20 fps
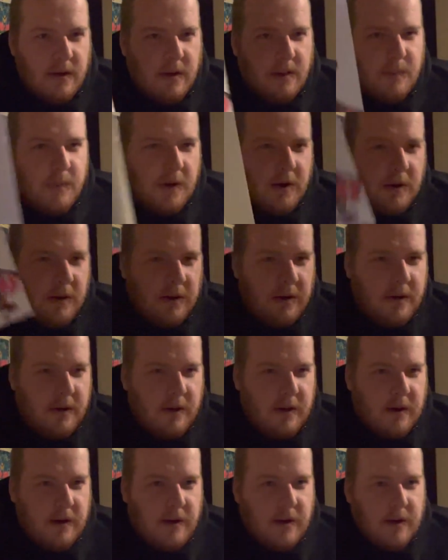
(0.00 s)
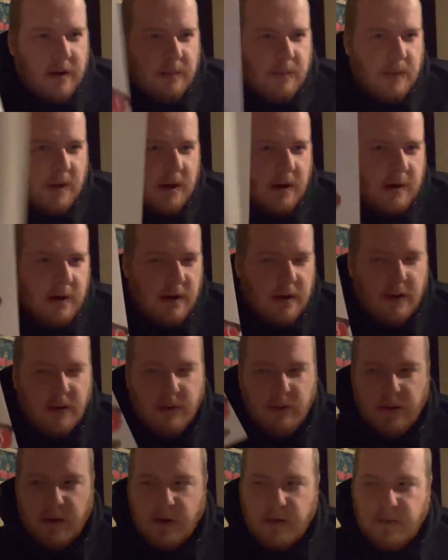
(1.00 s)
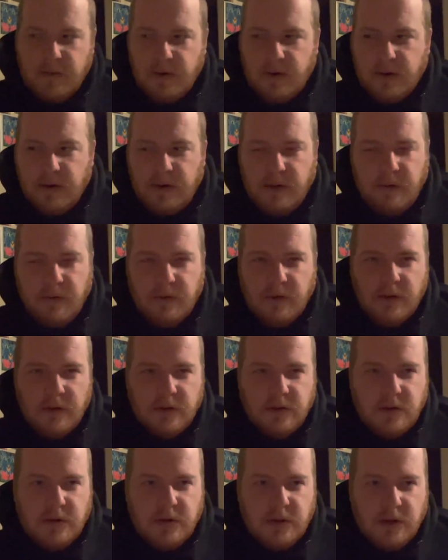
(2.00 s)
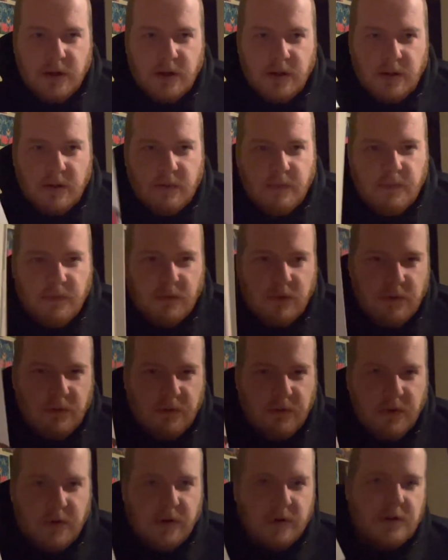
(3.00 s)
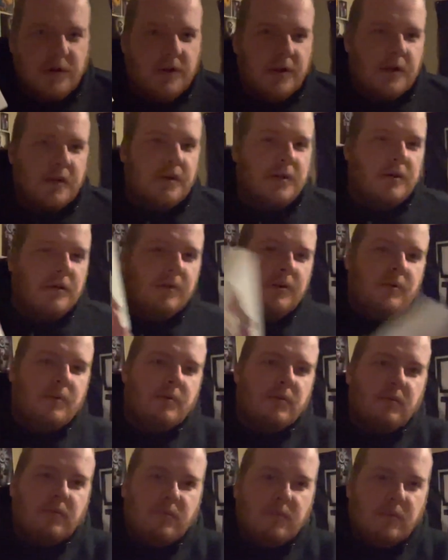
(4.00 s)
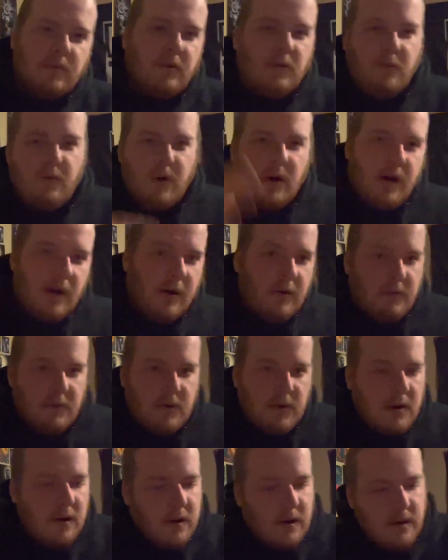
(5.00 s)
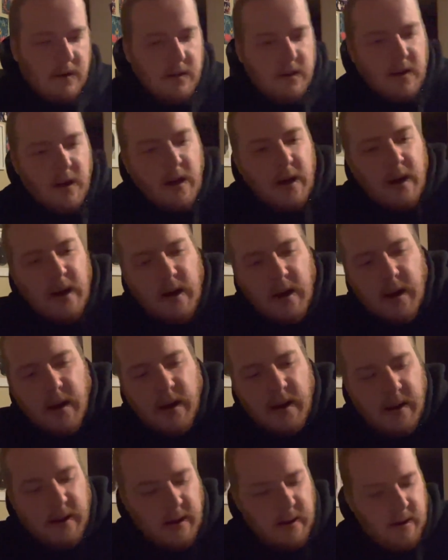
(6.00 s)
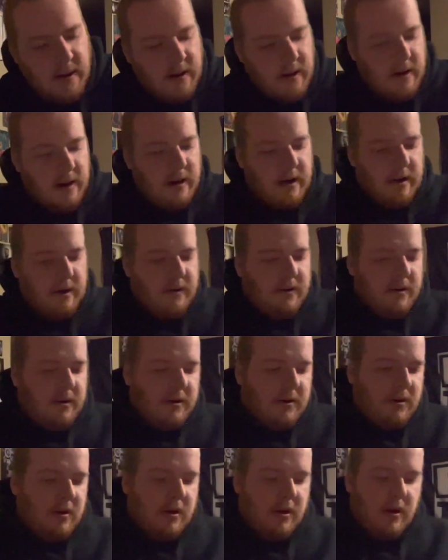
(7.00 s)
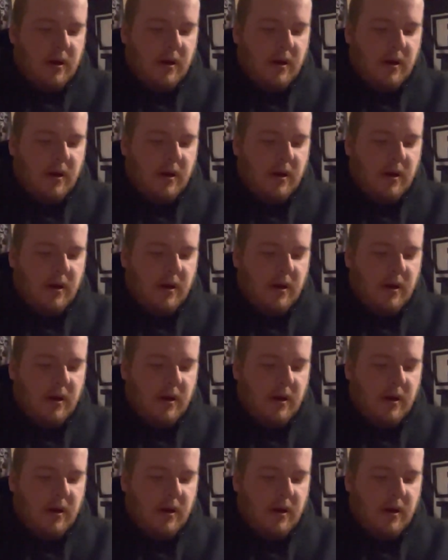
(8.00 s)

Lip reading: apparently they get married or whatever, even though she's like 4'6" or whatever. I don't know.